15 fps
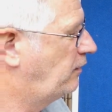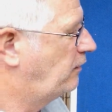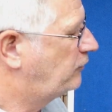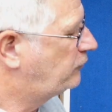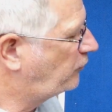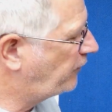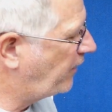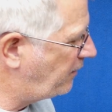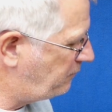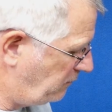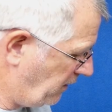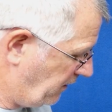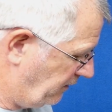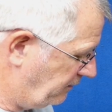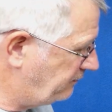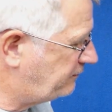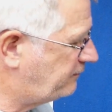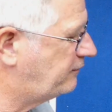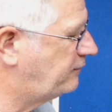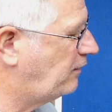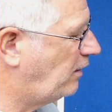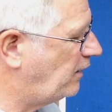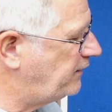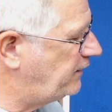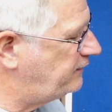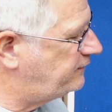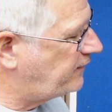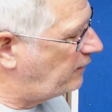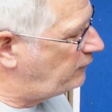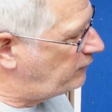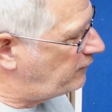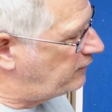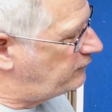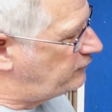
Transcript: So that means I need to get rid of